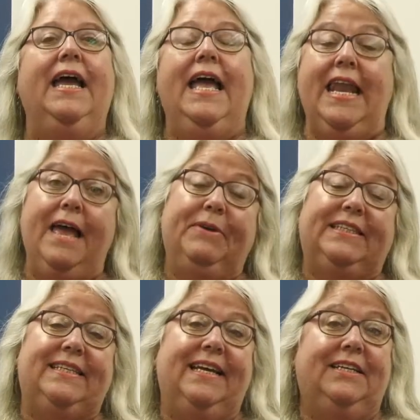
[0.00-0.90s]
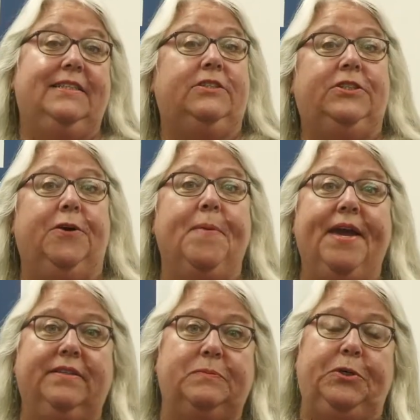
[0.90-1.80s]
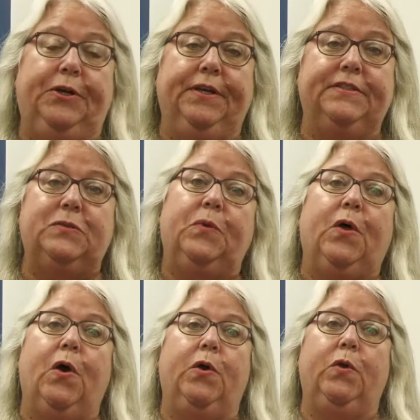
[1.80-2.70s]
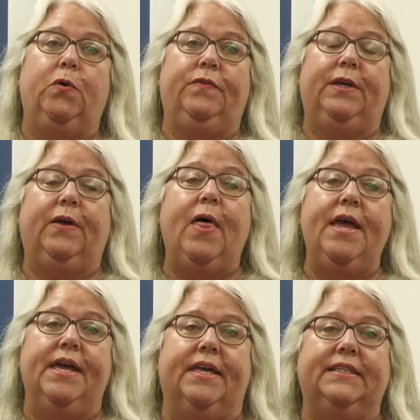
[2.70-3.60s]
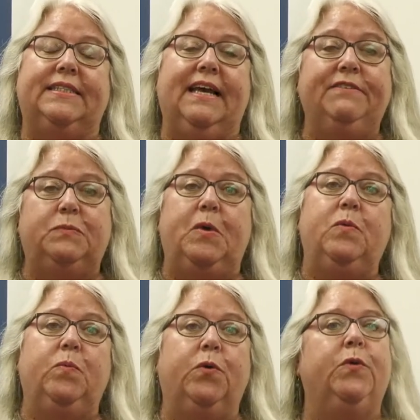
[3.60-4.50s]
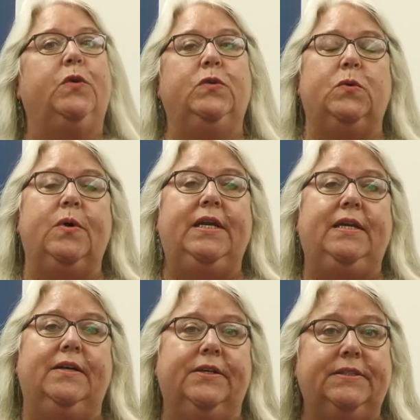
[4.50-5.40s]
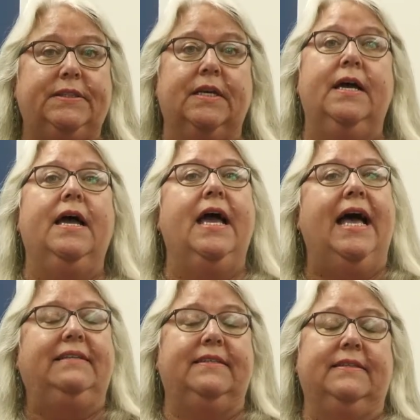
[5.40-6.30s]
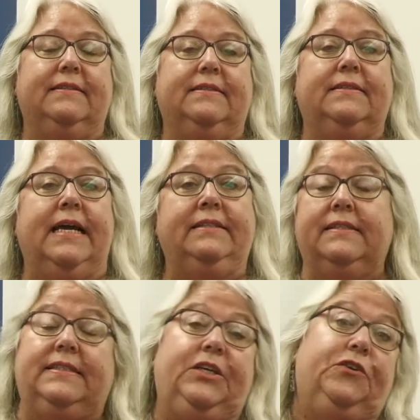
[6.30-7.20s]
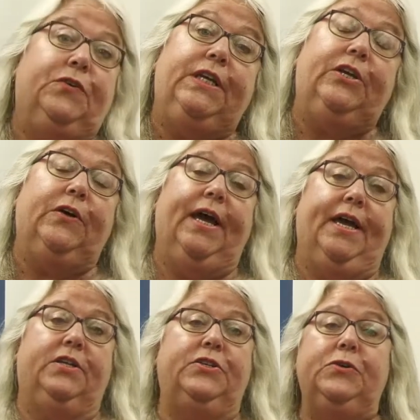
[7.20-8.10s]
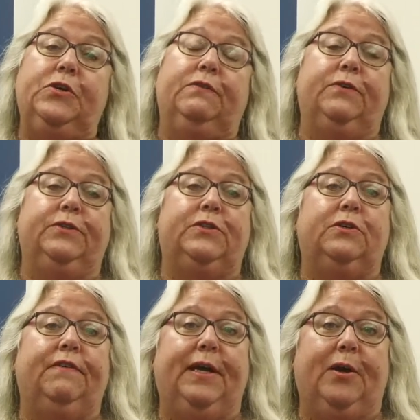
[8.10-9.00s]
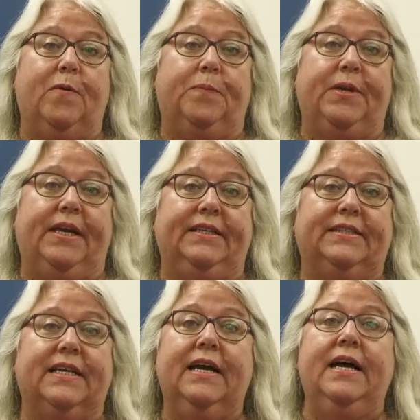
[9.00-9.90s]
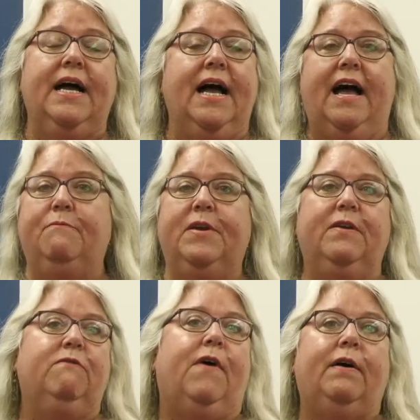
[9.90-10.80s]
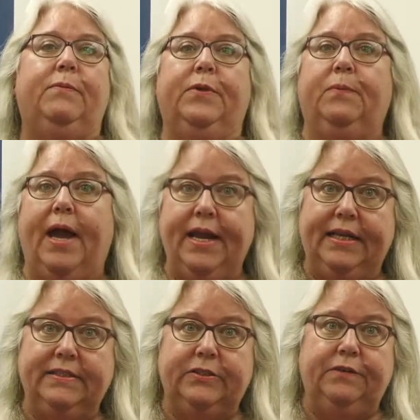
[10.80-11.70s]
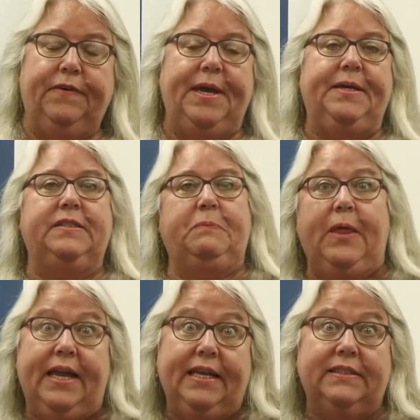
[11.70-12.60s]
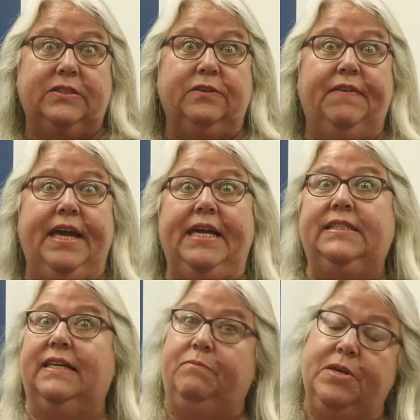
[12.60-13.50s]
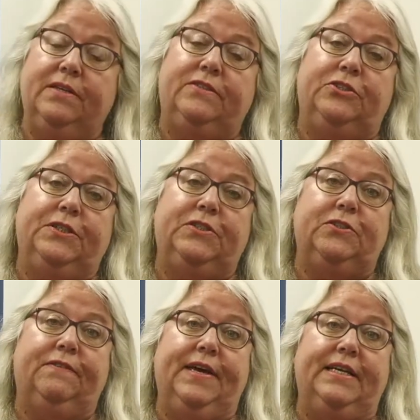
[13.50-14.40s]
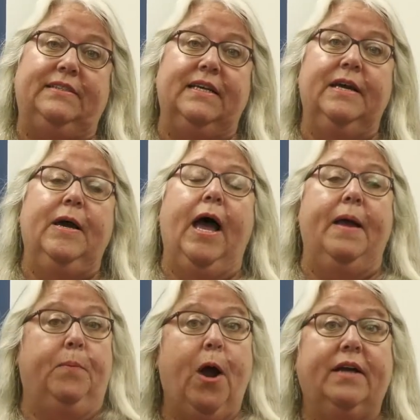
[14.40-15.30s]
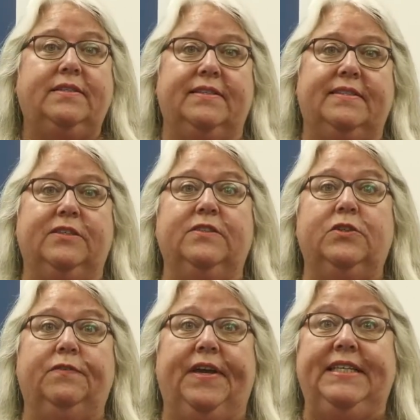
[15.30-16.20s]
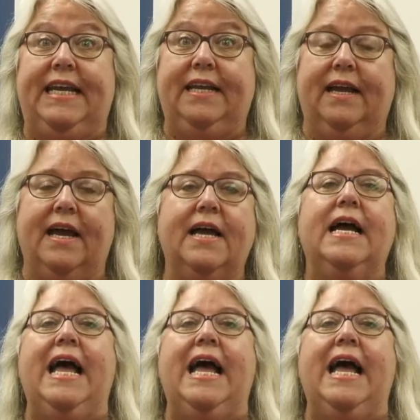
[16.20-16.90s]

And I'm excited to share my experience with our Innovia clients. I've spent more than 20 years as a senior leader at 2 different survey companies. I've been involved with writing surveys, planning surveys, administering surveys, and processing survey data.